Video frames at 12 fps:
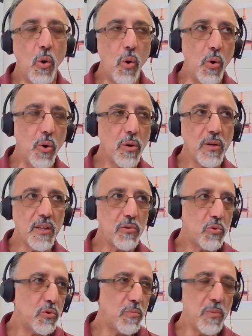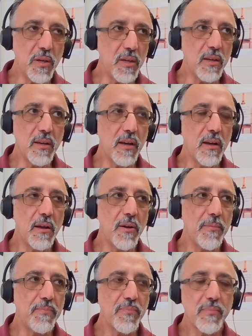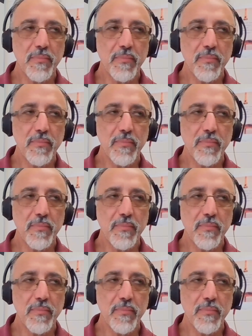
Or it could be a